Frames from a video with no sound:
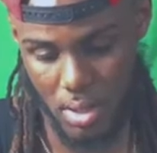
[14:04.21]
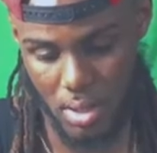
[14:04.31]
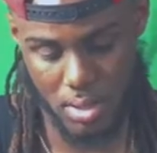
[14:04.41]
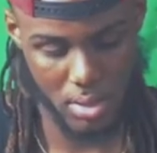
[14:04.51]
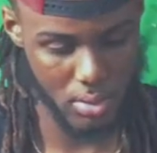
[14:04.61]

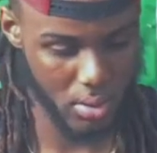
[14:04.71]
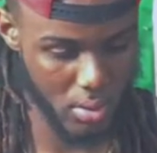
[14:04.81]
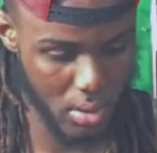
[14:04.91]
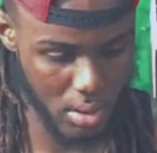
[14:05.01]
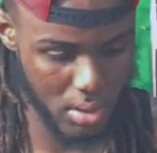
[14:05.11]
Antonio,
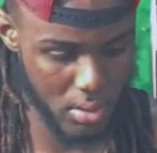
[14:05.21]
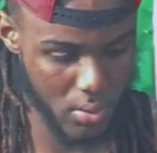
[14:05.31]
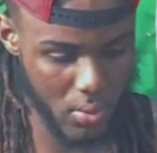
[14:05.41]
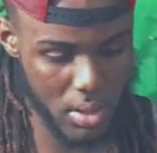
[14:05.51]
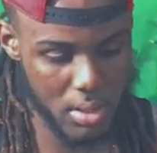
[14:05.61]
Antonio
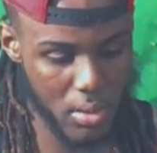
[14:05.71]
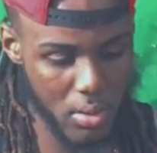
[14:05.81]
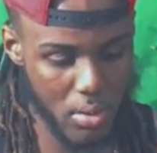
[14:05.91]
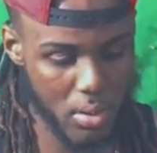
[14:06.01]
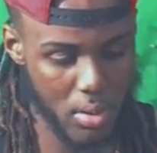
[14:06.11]
Rizzo.
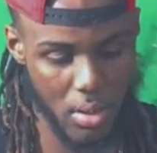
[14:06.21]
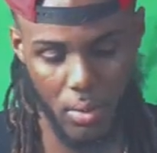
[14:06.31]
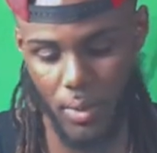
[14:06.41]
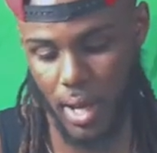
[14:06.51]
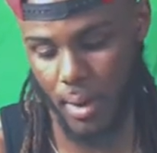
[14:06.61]

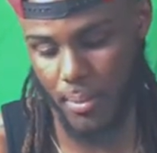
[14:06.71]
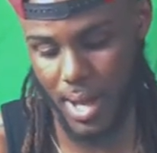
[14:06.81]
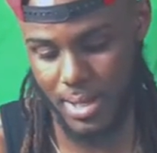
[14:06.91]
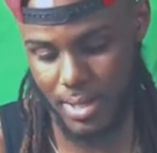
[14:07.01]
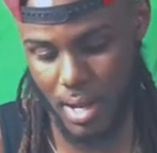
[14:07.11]
We got a
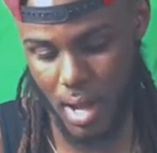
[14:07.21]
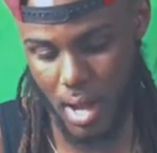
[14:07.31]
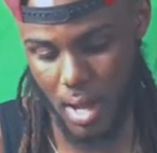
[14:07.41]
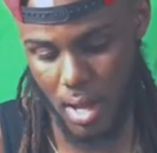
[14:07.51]
mascot.